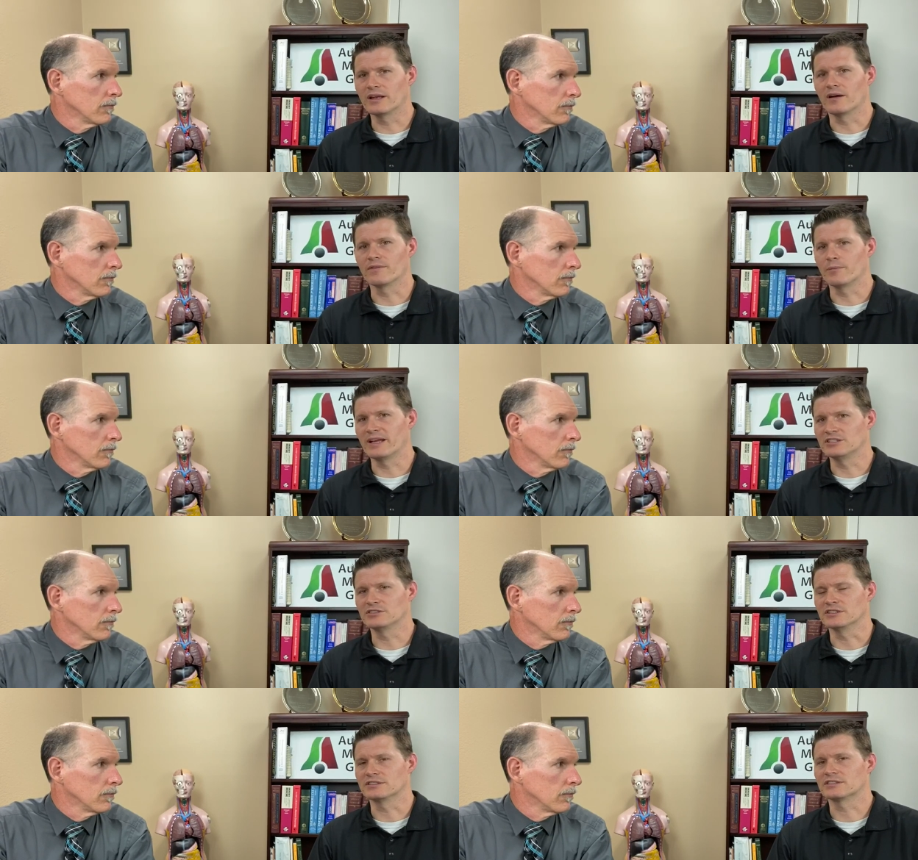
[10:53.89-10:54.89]
Speaker 1: bit of the
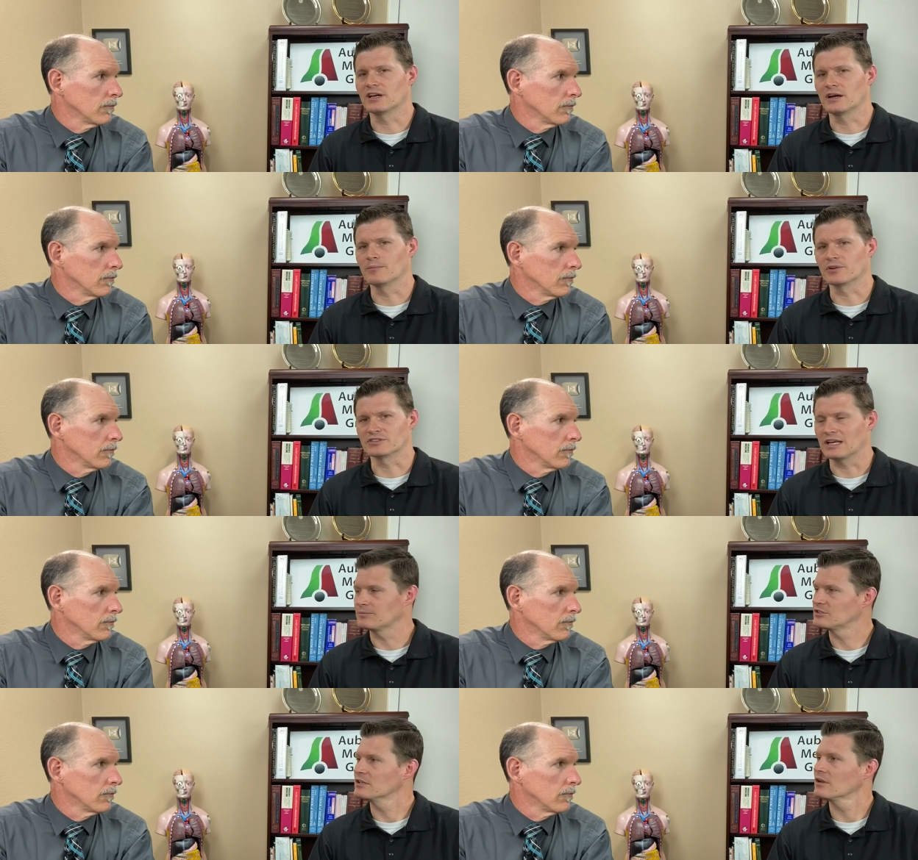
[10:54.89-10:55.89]
patient's um,
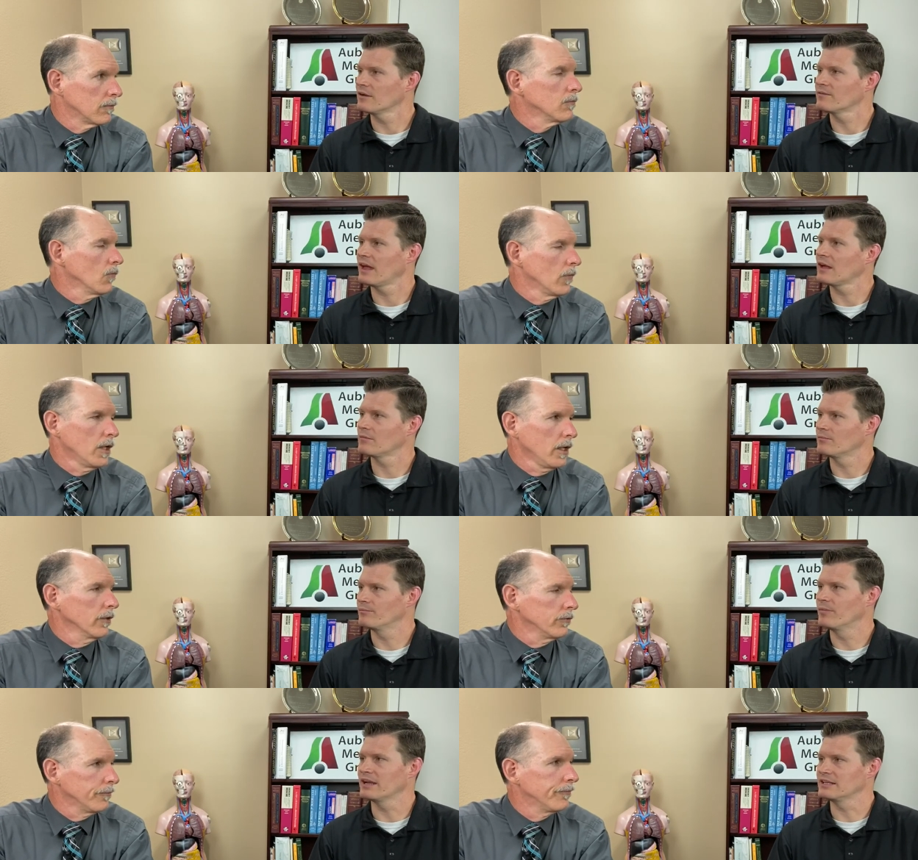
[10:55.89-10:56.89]
perception of that. It
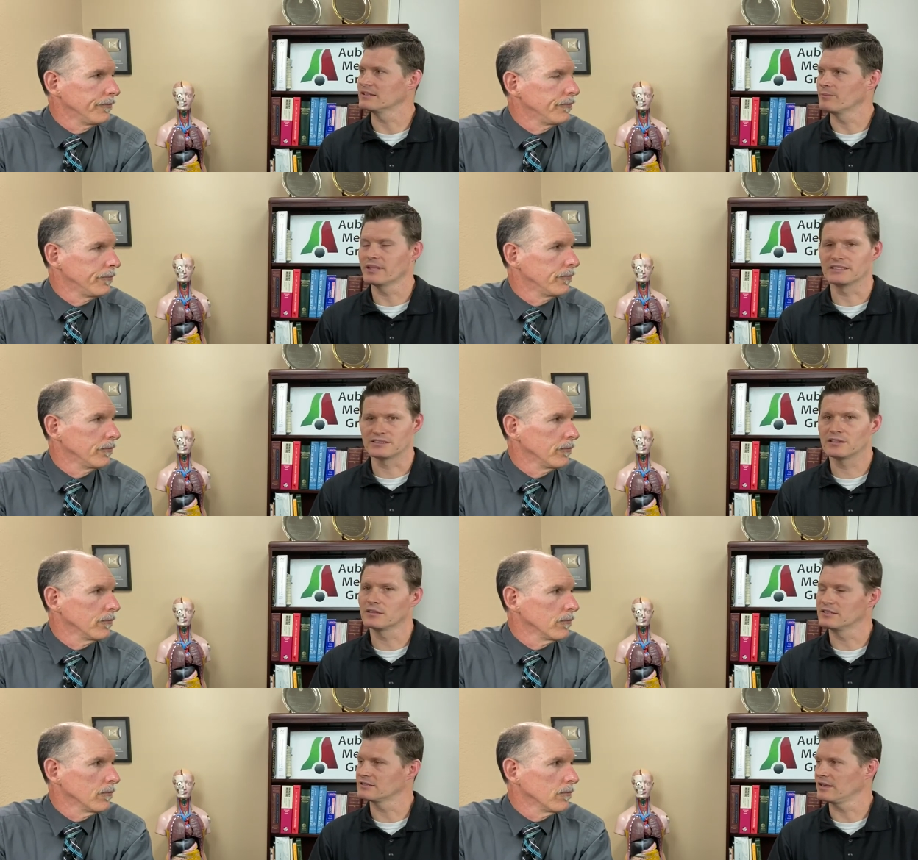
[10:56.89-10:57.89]
is, but it but it
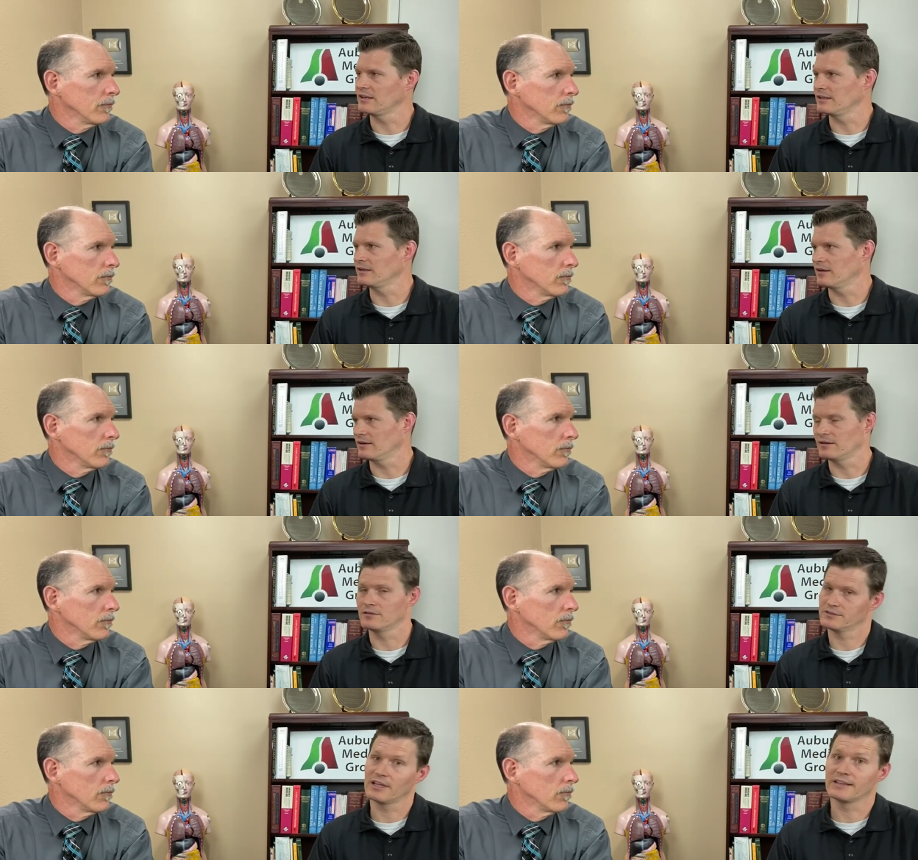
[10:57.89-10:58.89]
still is a,
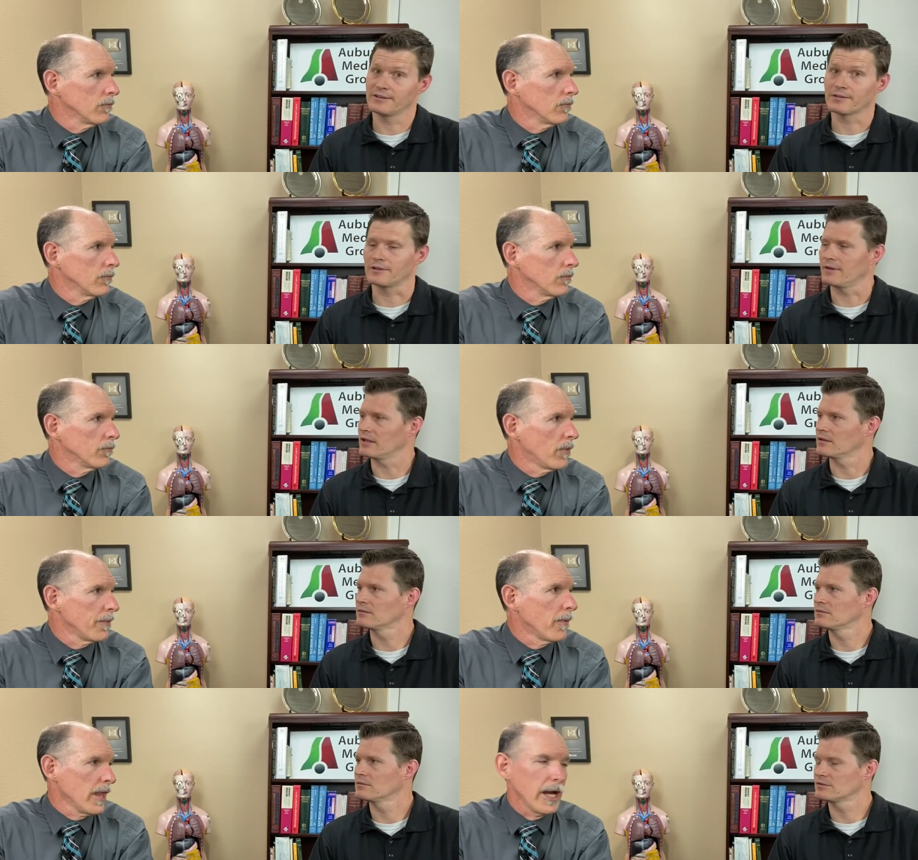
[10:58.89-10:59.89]
a scientifically valid.
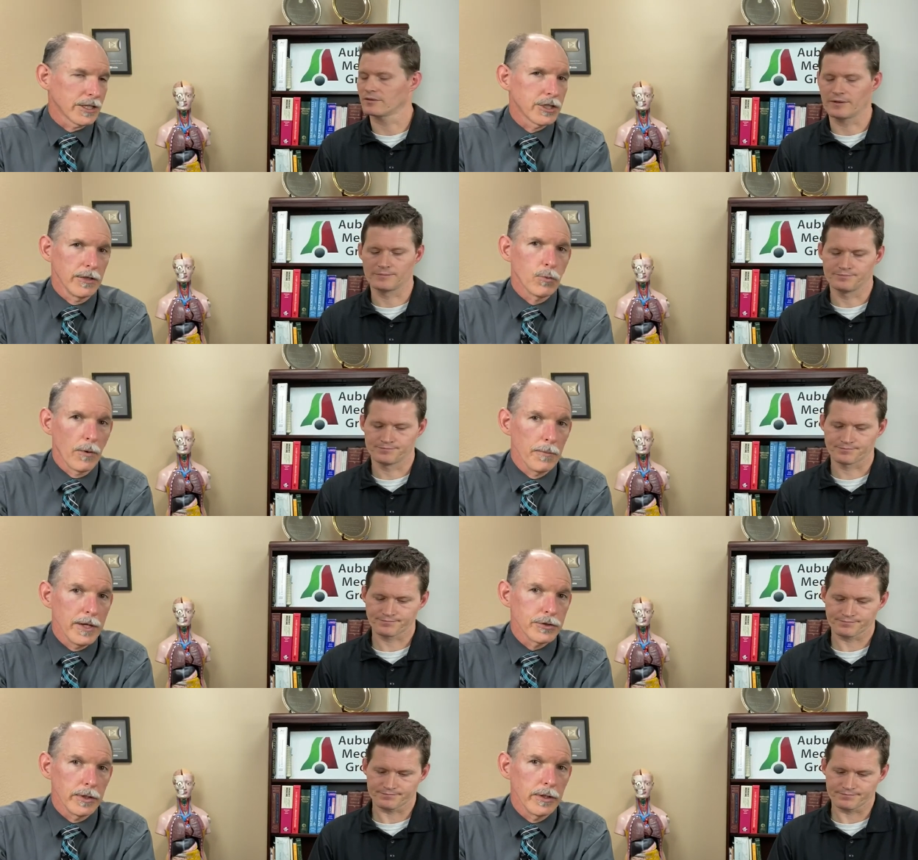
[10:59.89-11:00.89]
But,
Speaker 2: but that actually is what
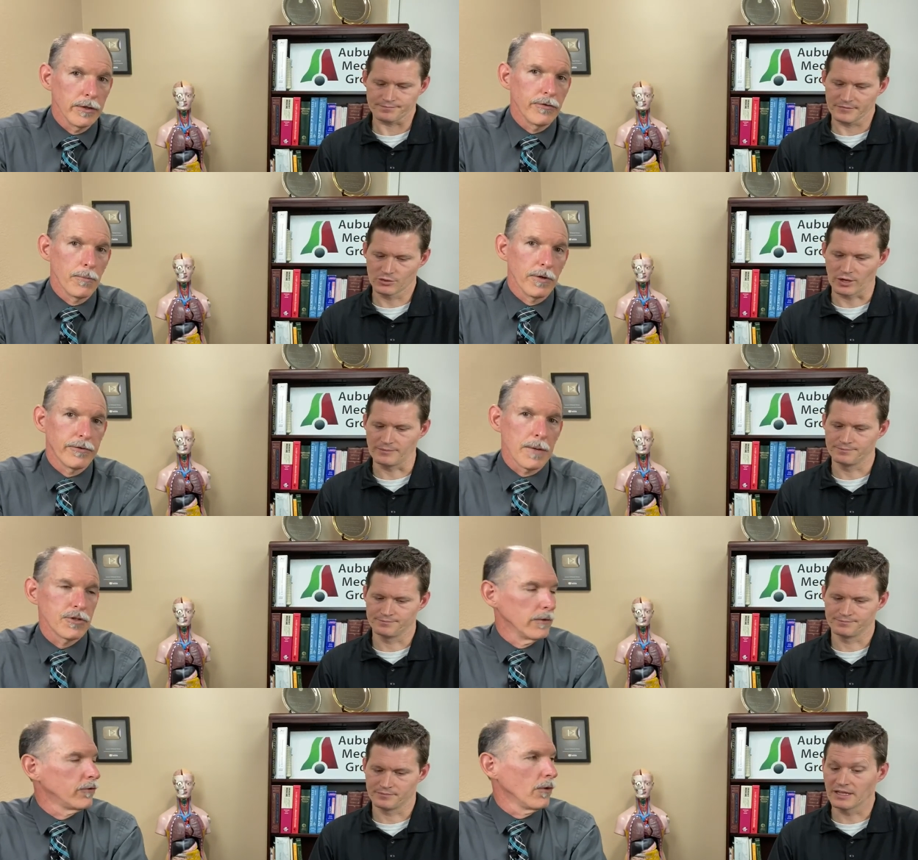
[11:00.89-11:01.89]
we're measuring is the right.
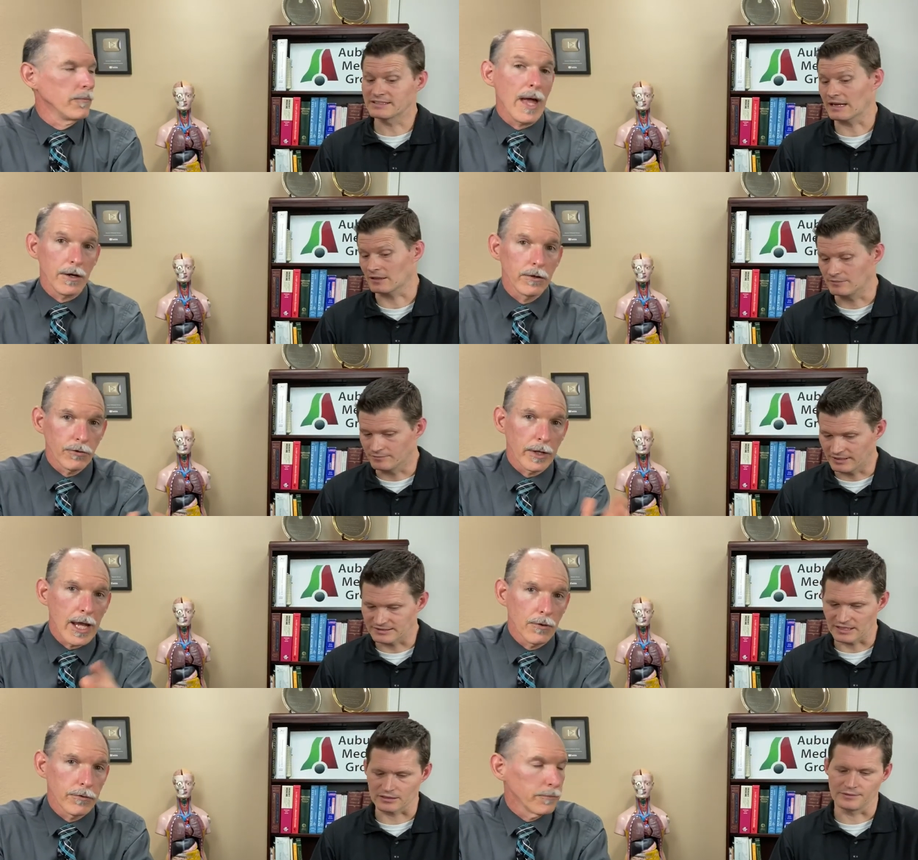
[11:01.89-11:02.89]
perception. So exactly, yeah, so
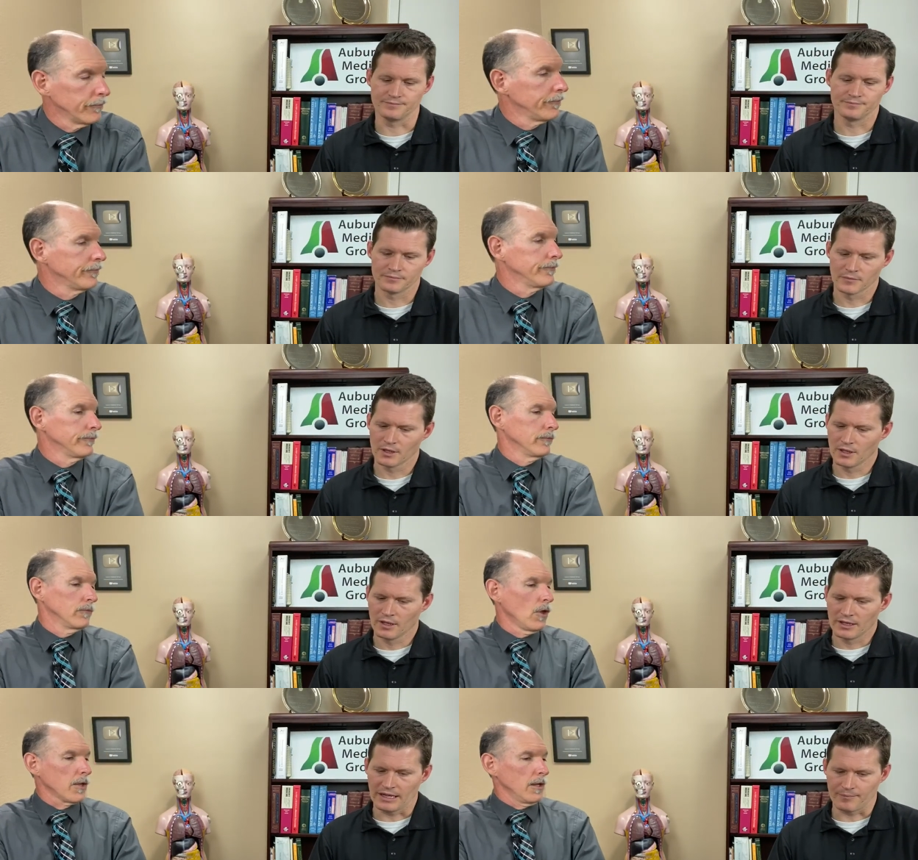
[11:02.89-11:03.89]
exactly. Okay.
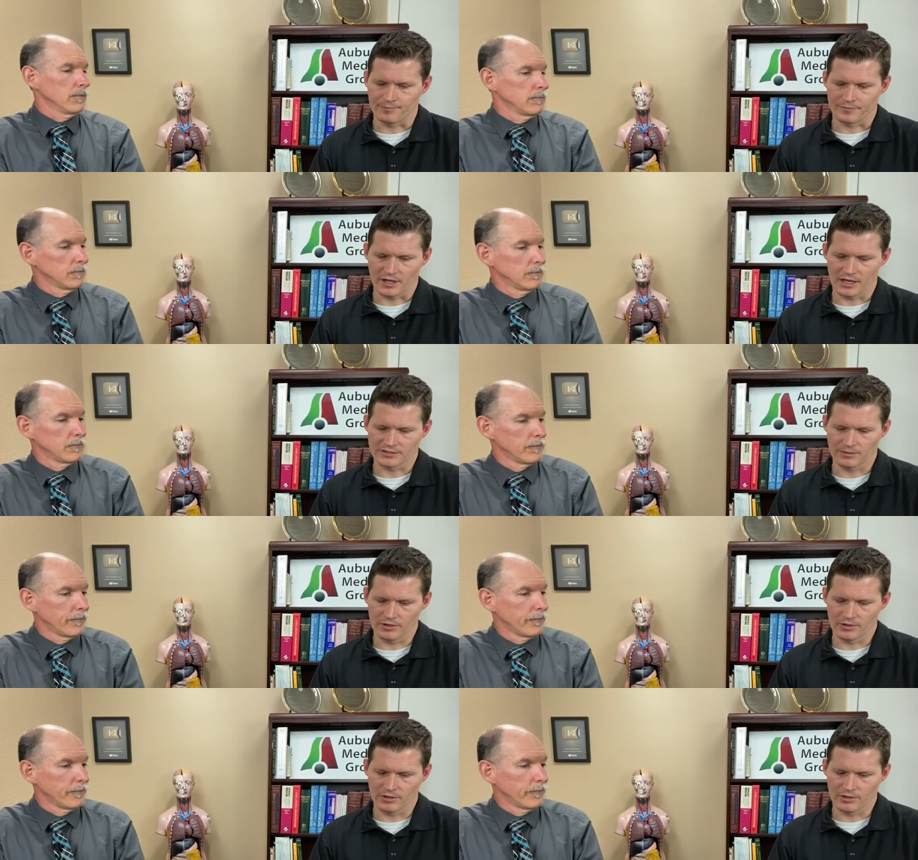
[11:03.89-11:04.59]
Speaker 1: Yeah, uh,